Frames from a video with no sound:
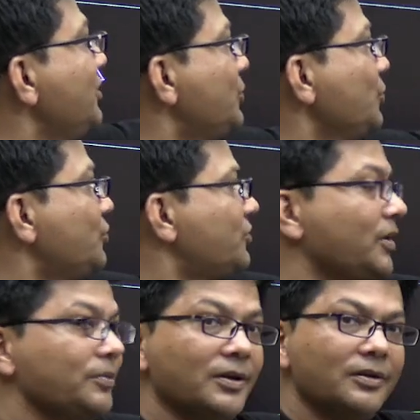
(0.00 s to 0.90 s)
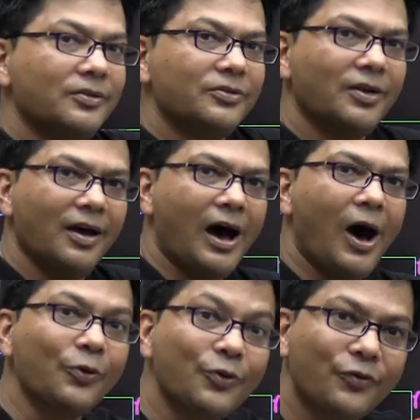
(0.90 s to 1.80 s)
into stable. So
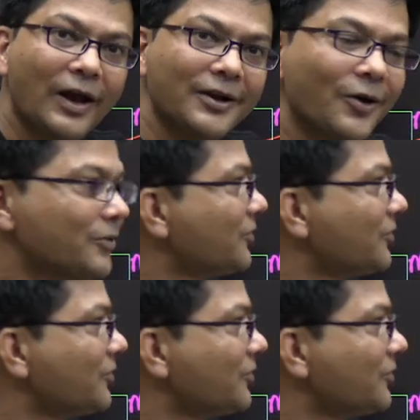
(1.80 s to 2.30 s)
how to find out?